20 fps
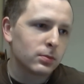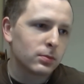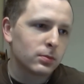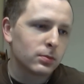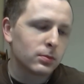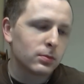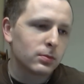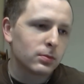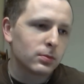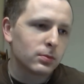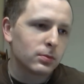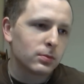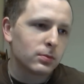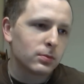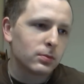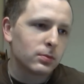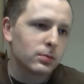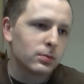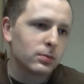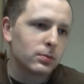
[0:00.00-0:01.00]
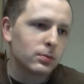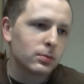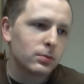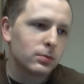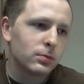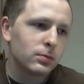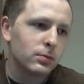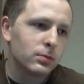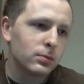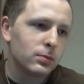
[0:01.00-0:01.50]

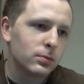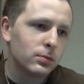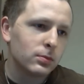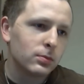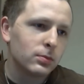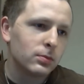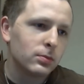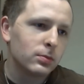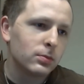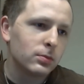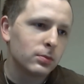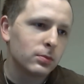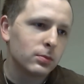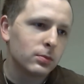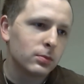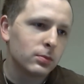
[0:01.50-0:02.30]
No words are spoken by the person on screen.